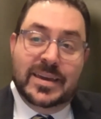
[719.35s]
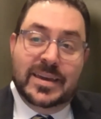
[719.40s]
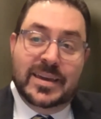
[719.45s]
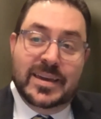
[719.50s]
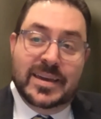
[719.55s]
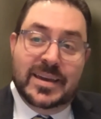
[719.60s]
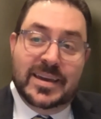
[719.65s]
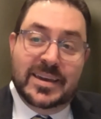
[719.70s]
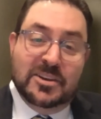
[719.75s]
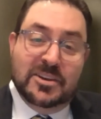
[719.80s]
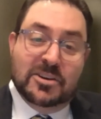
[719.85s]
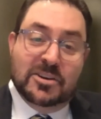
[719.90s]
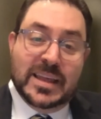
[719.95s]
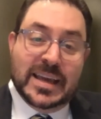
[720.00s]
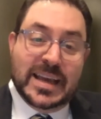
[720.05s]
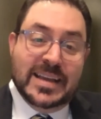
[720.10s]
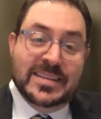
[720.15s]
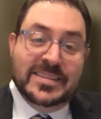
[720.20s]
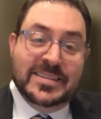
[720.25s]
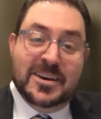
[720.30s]
like
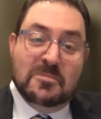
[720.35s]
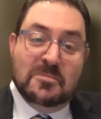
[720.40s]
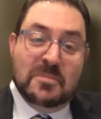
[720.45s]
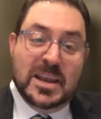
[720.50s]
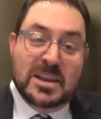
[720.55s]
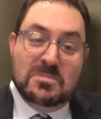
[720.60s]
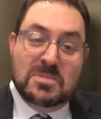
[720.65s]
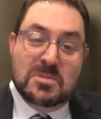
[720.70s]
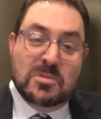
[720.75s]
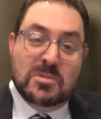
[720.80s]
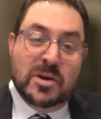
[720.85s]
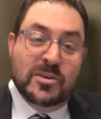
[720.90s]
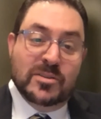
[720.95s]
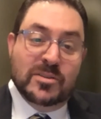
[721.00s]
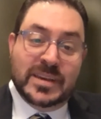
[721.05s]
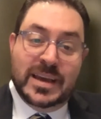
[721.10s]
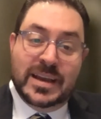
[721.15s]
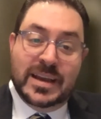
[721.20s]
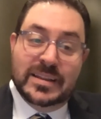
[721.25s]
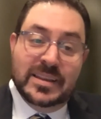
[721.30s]
I tell many people, I was
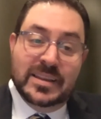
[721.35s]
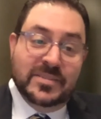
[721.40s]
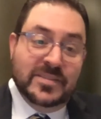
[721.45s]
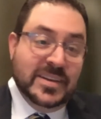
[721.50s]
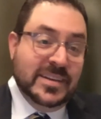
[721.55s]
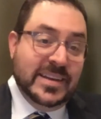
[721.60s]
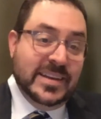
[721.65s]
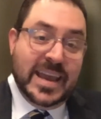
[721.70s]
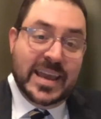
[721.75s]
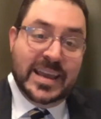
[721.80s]
kind of living day in